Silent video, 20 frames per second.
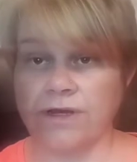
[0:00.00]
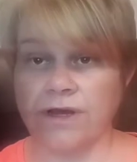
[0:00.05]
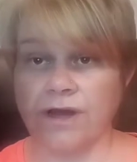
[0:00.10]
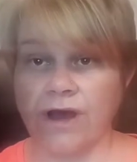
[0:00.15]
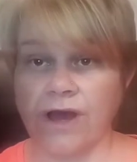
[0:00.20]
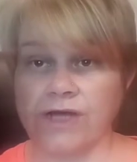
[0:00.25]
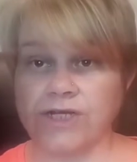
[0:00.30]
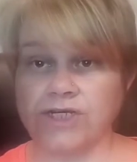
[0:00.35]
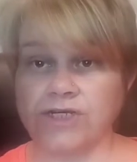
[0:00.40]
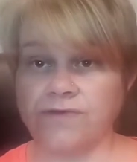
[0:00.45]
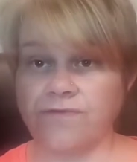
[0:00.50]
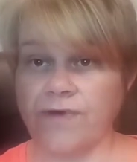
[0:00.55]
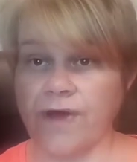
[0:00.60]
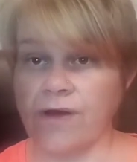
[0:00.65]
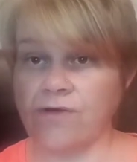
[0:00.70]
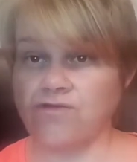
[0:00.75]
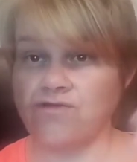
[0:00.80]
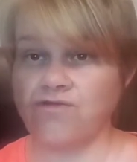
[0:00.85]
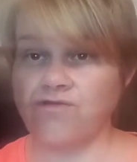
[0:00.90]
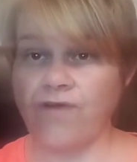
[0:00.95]
I just
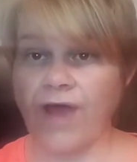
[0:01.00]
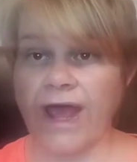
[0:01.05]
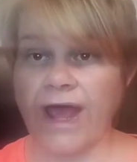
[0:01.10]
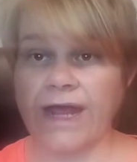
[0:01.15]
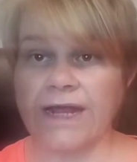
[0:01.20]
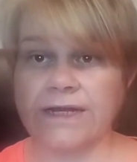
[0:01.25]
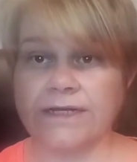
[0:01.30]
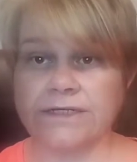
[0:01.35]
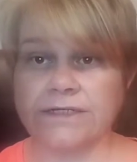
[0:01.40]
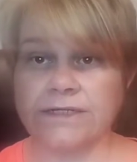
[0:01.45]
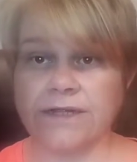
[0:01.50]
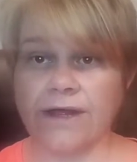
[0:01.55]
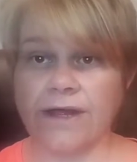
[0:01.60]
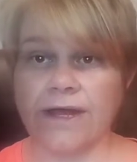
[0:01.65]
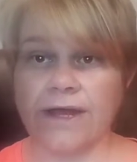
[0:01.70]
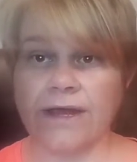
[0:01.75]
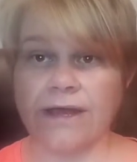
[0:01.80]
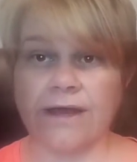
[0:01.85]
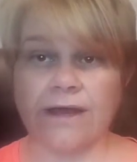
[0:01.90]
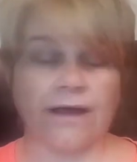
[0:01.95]
felt drained.
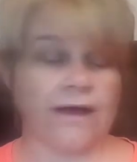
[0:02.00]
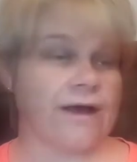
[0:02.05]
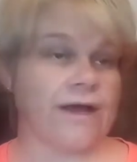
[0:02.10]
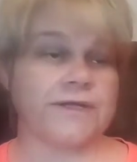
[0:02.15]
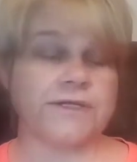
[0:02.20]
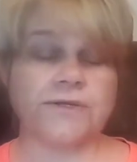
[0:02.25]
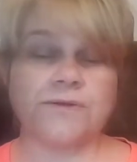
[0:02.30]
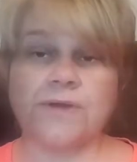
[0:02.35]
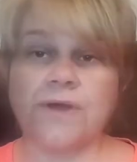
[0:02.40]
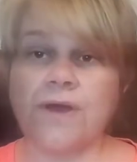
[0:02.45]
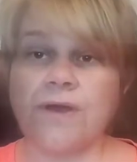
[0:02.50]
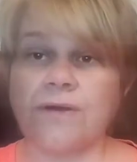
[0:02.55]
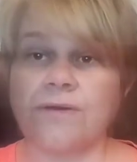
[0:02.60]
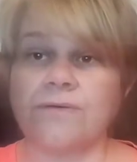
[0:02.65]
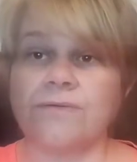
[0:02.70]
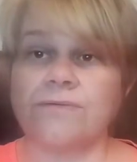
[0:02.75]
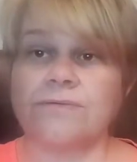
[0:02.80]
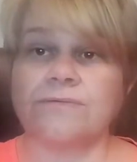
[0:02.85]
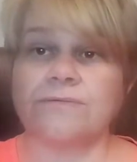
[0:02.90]
Like, I don't know.